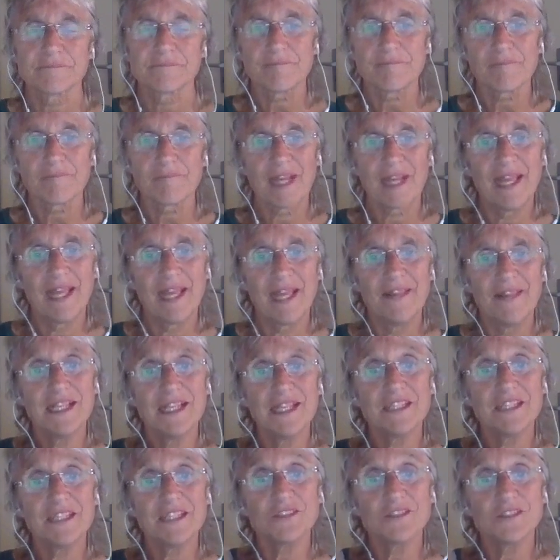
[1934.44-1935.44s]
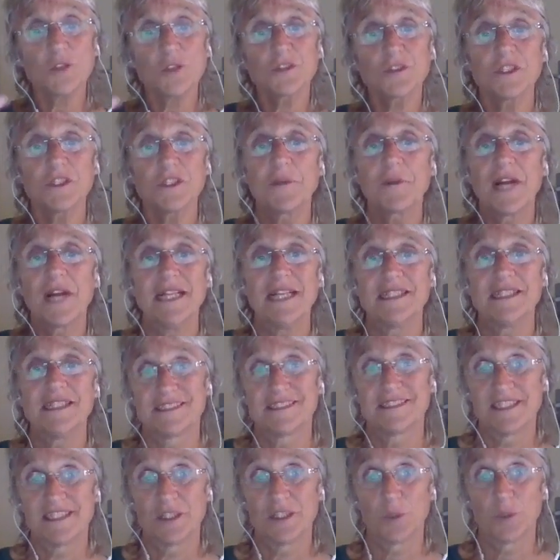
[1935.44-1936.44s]
And there's also, the brain is
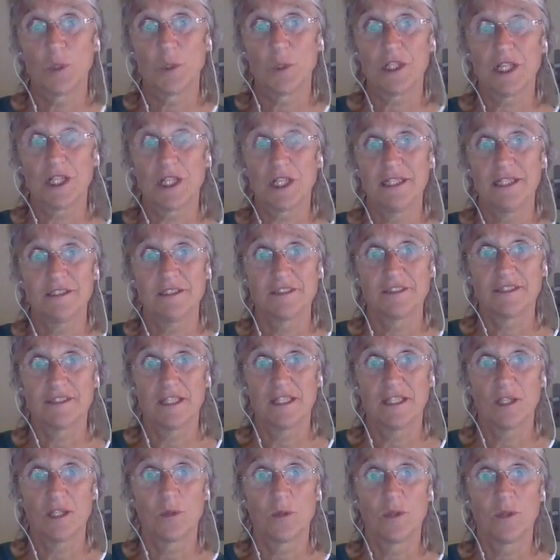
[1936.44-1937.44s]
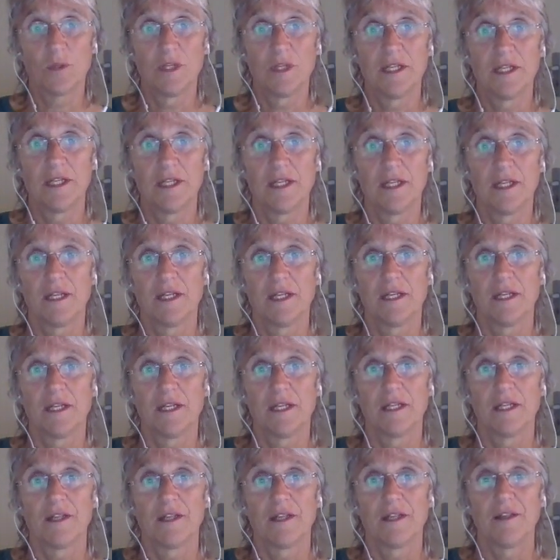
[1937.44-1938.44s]
still working. So
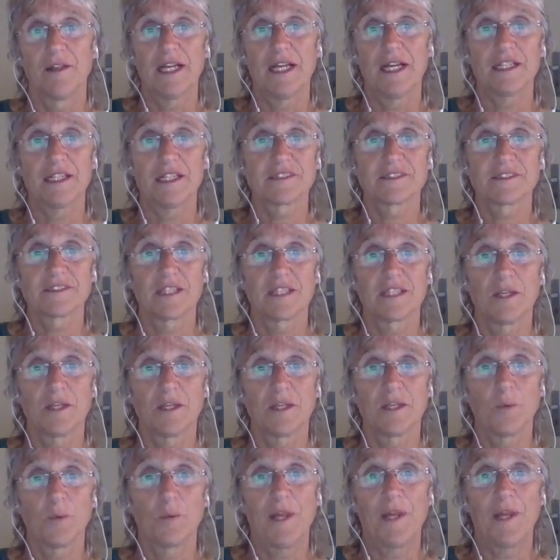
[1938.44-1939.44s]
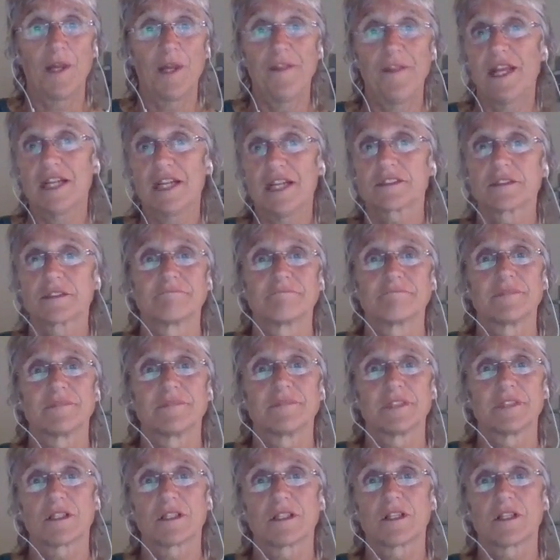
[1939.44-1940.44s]
there's, when there's
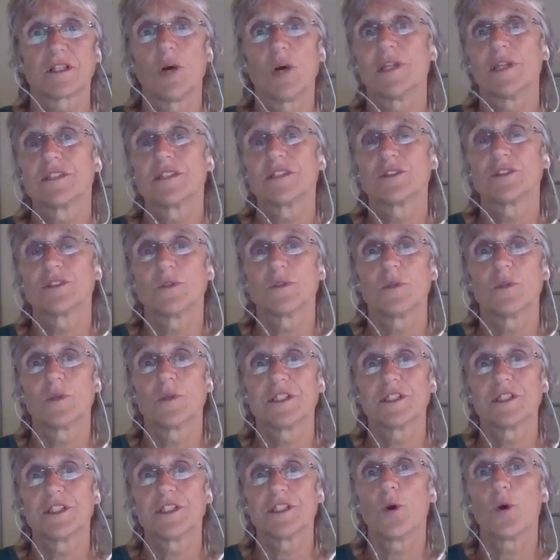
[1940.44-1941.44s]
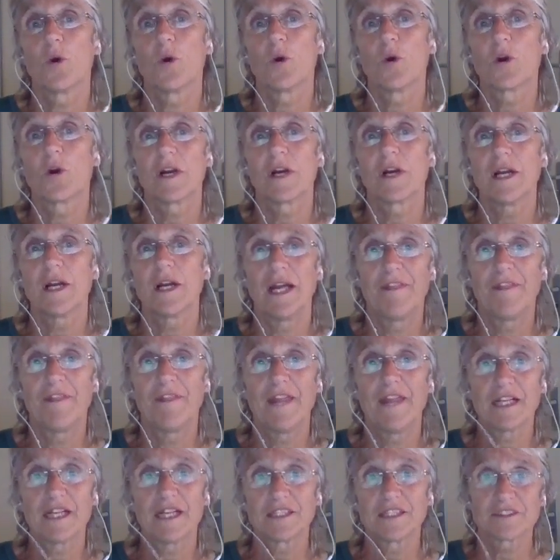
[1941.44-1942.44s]
going to the door and
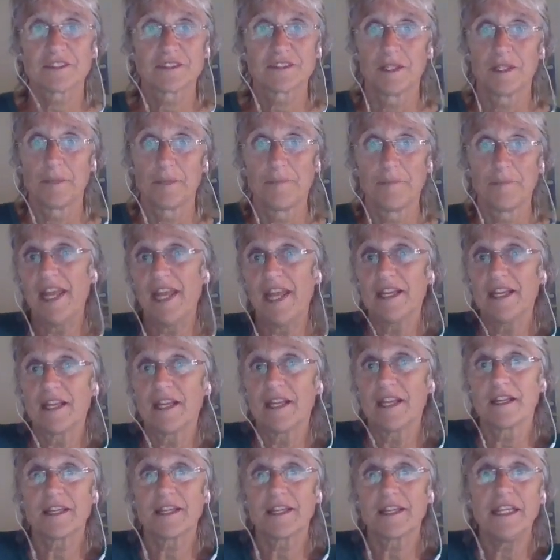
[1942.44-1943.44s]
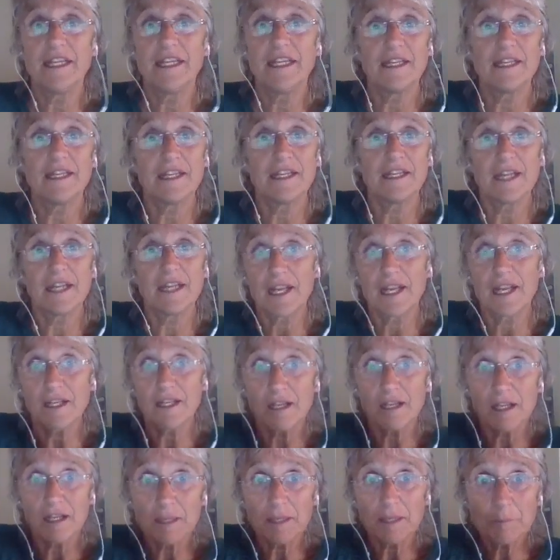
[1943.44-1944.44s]
there's taking a key and
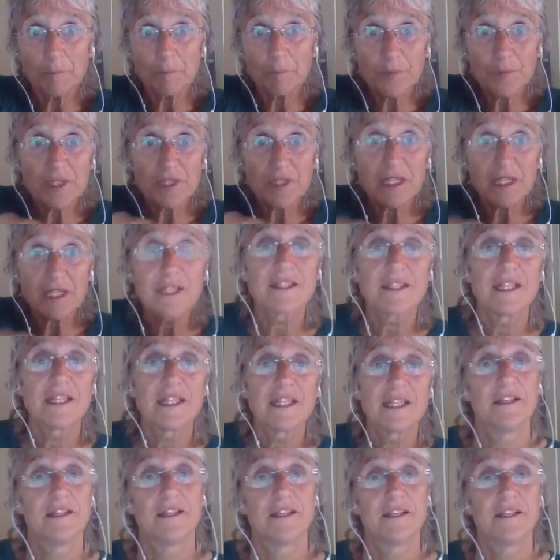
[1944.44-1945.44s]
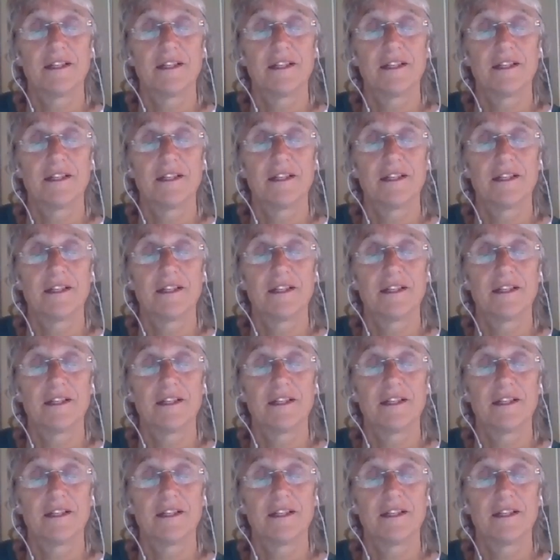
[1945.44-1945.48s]
putting it in the